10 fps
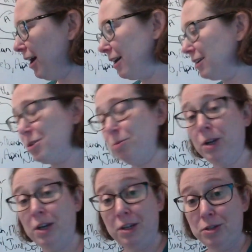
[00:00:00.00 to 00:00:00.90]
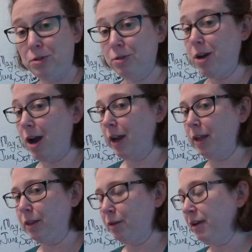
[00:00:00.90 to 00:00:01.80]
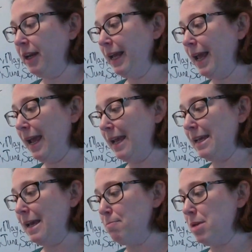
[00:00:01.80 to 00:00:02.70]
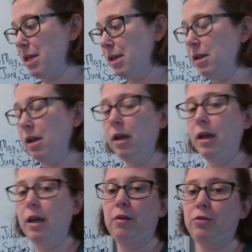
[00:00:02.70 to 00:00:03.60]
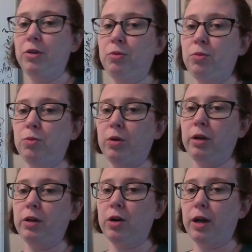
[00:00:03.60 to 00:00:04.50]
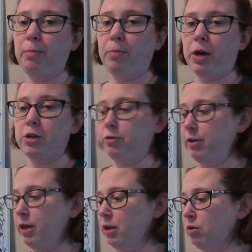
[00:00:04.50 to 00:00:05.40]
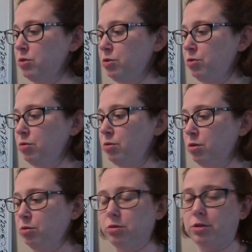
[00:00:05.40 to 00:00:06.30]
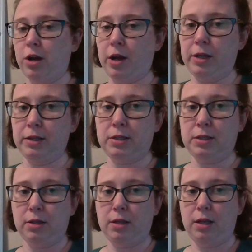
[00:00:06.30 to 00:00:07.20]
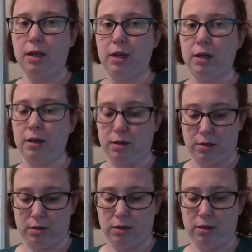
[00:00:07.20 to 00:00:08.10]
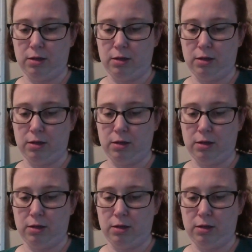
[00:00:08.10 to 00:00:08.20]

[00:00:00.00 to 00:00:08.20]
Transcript: So we're going to do got it 3A and B. If you would go ahead, pause your video, do those got it's, and